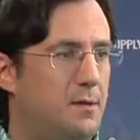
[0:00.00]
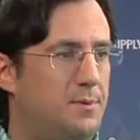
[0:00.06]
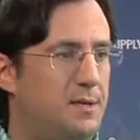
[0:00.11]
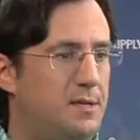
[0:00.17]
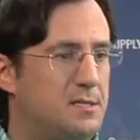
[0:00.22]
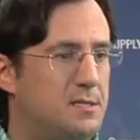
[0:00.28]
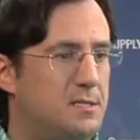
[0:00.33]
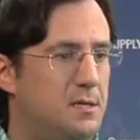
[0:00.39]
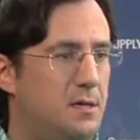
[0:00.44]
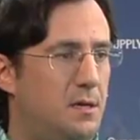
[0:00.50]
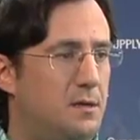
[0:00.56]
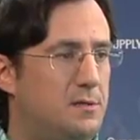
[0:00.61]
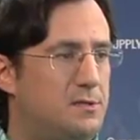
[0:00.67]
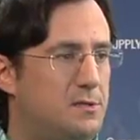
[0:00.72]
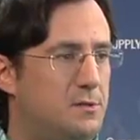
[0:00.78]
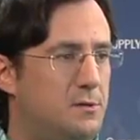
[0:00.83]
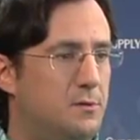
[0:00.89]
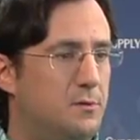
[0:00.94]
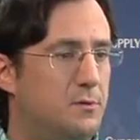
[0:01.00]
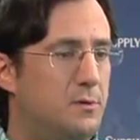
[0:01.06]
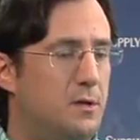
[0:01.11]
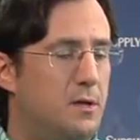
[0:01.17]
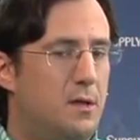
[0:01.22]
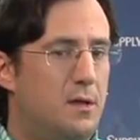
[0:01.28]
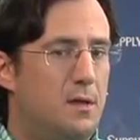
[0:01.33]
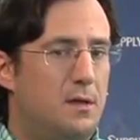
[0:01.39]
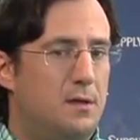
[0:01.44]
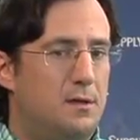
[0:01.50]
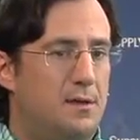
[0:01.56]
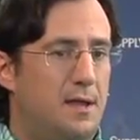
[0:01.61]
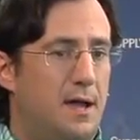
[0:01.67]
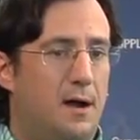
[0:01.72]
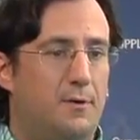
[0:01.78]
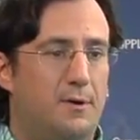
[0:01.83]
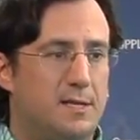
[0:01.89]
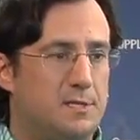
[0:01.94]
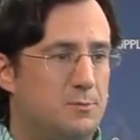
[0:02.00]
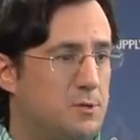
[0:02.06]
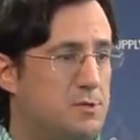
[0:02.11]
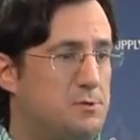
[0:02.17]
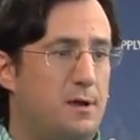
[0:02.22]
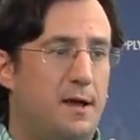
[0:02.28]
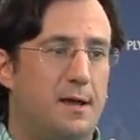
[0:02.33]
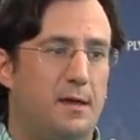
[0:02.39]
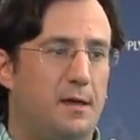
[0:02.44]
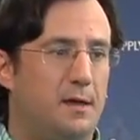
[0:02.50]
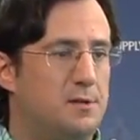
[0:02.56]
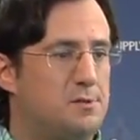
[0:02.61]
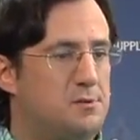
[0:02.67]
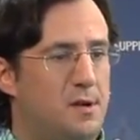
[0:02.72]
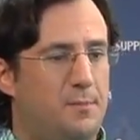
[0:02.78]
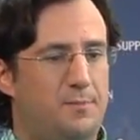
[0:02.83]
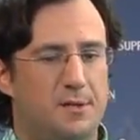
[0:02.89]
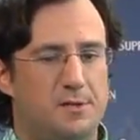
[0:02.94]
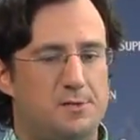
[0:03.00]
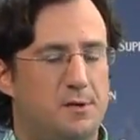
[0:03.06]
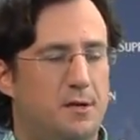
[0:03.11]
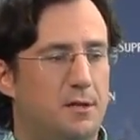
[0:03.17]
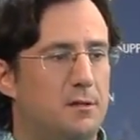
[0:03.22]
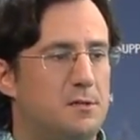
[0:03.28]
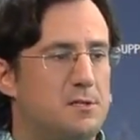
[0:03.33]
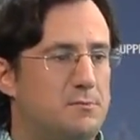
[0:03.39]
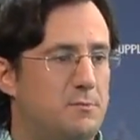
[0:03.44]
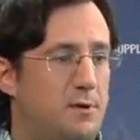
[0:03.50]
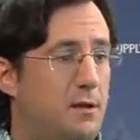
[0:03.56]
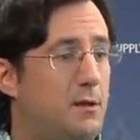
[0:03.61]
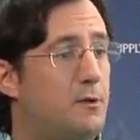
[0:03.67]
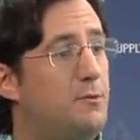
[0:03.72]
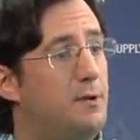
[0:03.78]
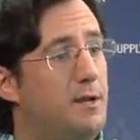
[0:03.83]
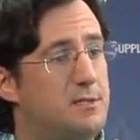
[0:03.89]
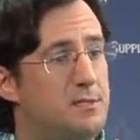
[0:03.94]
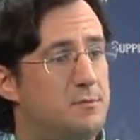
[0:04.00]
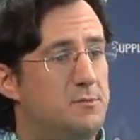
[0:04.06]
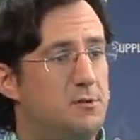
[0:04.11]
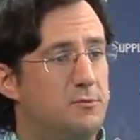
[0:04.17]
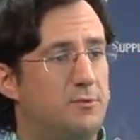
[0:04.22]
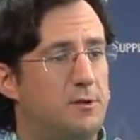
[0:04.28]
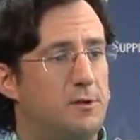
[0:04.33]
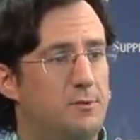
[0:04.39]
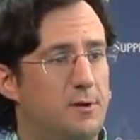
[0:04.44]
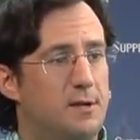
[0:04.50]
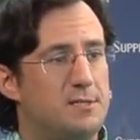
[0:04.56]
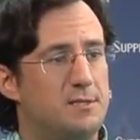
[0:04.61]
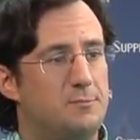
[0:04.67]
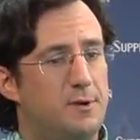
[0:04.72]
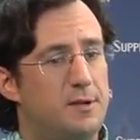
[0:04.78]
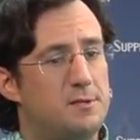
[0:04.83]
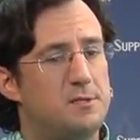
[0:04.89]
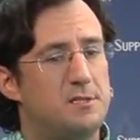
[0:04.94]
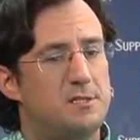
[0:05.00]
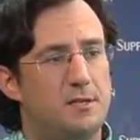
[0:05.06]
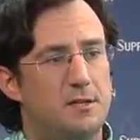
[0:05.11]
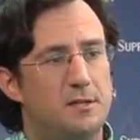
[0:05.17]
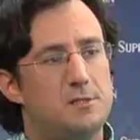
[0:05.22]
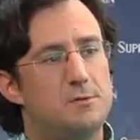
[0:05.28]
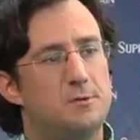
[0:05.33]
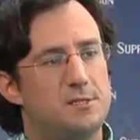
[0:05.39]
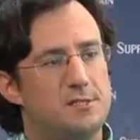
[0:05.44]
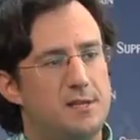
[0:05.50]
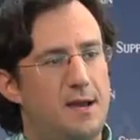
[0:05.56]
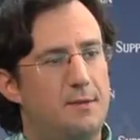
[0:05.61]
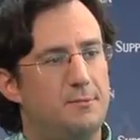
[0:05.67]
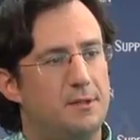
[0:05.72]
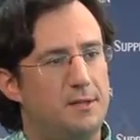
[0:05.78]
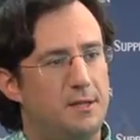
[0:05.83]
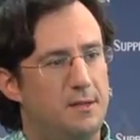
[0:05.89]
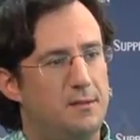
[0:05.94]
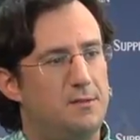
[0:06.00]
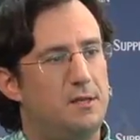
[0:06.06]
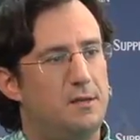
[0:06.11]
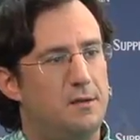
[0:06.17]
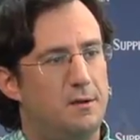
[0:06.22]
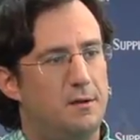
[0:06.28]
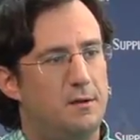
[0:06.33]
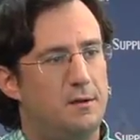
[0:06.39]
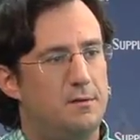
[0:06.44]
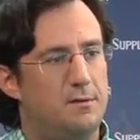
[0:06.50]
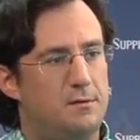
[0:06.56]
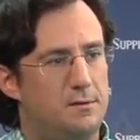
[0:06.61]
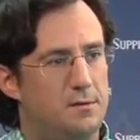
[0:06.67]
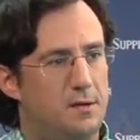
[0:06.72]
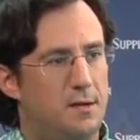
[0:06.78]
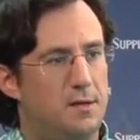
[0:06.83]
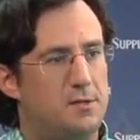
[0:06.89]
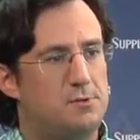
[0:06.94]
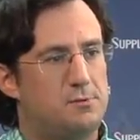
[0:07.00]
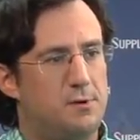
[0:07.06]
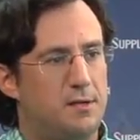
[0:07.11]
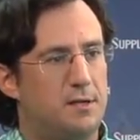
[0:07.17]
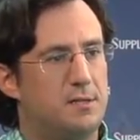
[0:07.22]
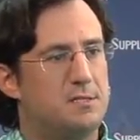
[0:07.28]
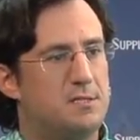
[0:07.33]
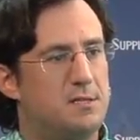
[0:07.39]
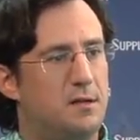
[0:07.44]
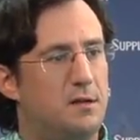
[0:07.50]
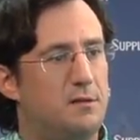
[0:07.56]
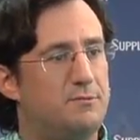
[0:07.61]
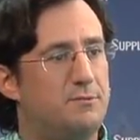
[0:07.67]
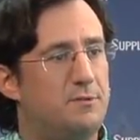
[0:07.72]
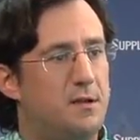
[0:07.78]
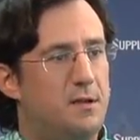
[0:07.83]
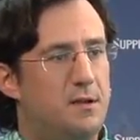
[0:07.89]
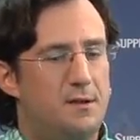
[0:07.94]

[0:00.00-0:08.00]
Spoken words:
PC, to Now as we're dragging and dropping trailers around, it creates a move request, and we actually send it to a tablet in the yard truck itself.